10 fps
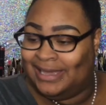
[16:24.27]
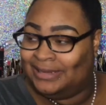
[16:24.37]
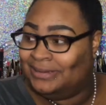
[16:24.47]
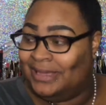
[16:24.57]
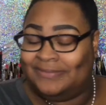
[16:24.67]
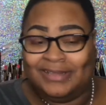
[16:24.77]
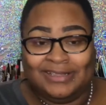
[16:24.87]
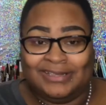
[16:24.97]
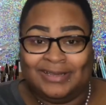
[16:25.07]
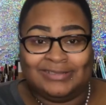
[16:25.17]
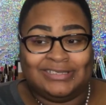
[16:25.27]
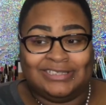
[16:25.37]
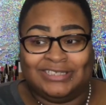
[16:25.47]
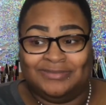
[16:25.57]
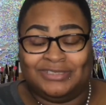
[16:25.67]
I don't have nothing else to
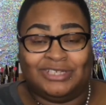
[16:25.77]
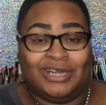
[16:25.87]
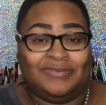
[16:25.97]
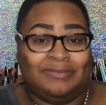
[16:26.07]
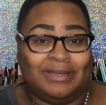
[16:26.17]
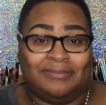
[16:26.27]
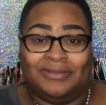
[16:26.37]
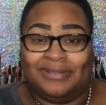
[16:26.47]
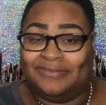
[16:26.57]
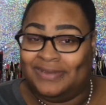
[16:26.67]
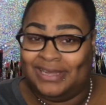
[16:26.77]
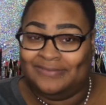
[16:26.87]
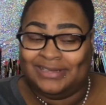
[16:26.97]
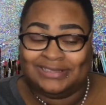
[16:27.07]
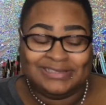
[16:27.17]
share with y'all for my monthly
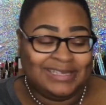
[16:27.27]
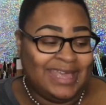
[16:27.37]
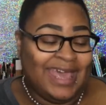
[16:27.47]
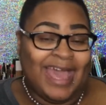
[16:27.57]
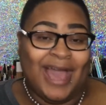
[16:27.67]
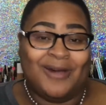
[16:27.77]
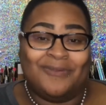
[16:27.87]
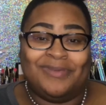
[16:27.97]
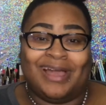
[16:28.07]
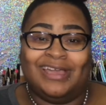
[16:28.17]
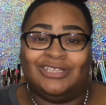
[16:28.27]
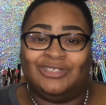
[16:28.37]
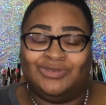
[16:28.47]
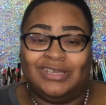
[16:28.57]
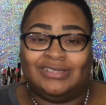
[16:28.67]
favorites. I hope y'all
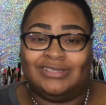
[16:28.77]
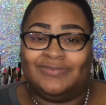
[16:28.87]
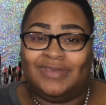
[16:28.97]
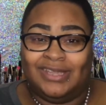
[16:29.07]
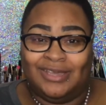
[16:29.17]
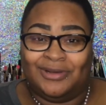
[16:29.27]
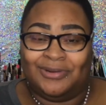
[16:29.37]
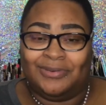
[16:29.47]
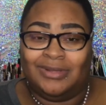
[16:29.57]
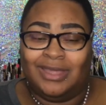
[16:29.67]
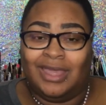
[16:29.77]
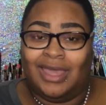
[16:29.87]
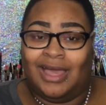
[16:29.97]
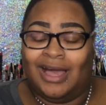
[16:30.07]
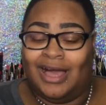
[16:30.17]
enjoyed this video.
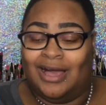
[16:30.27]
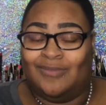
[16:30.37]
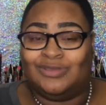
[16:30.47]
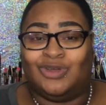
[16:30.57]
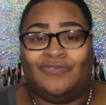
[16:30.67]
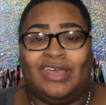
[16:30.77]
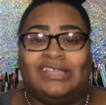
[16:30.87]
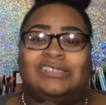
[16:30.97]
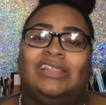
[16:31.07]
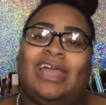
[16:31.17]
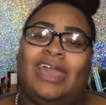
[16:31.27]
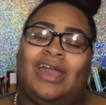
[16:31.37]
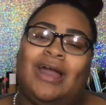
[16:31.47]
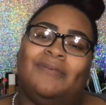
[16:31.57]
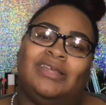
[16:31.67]
Don't forget to like,
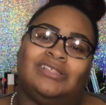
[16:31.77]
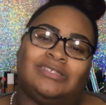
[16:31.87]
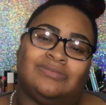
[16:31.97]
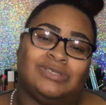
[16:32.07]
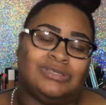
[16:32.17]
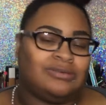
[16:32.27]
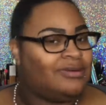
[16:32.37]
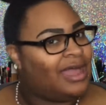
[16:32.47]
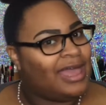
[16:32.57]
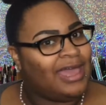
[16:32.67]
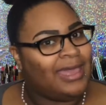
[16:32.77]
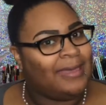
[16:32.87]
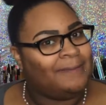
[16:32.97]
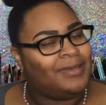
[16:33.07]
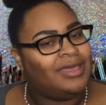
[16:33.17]
comment, and
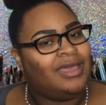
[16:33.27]
subscribe